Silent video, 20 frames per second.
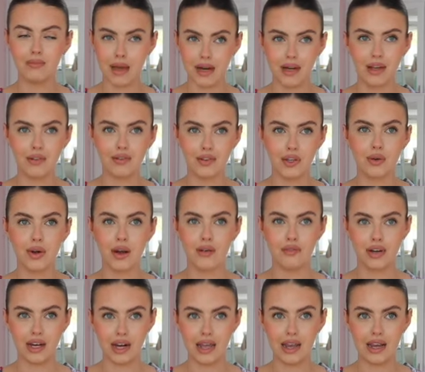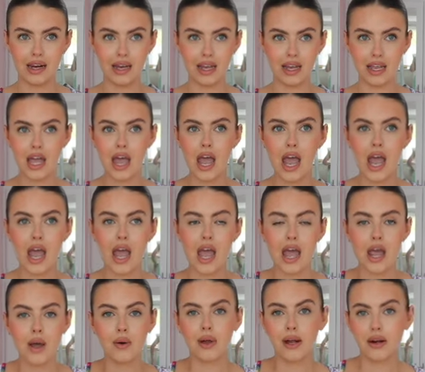many of you can relate, like,
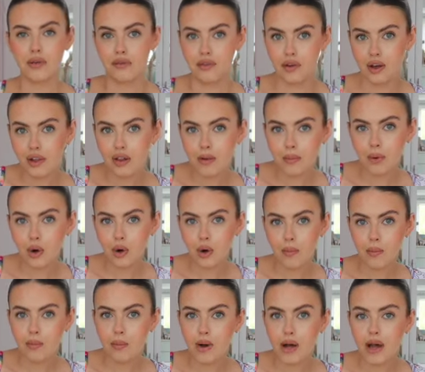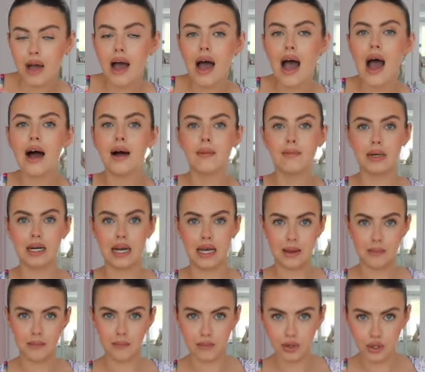but I'd fit on the bum and be
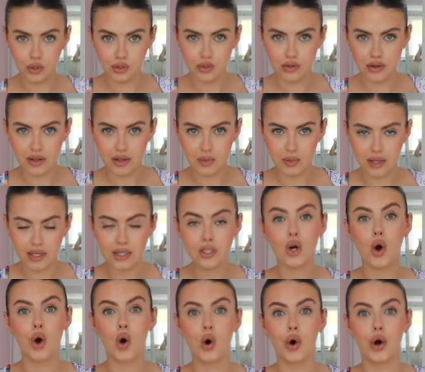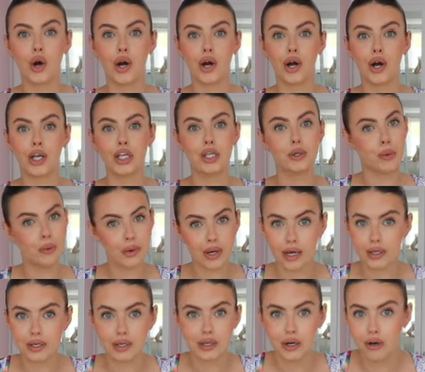like loose around the waist, or you won't
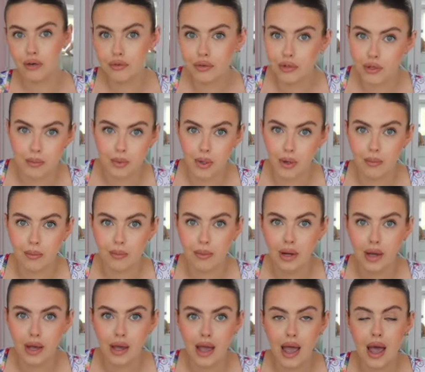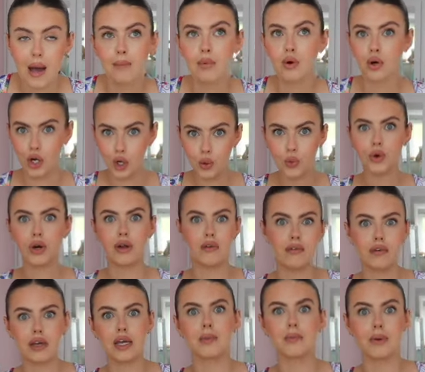get it over the bum, but it would have
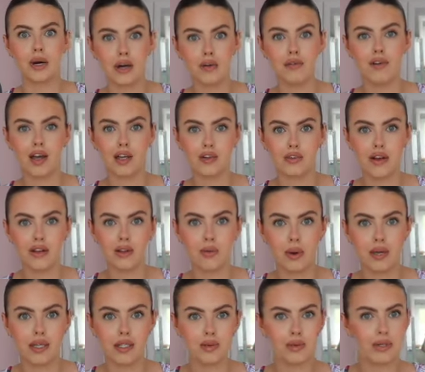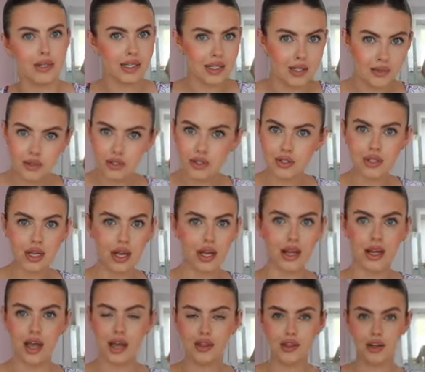fitted perfect around the waist. Where these were just
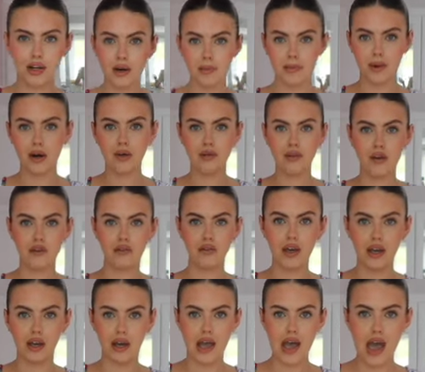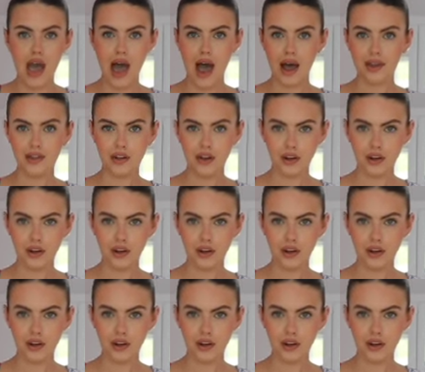like, they're a perfect fit. And the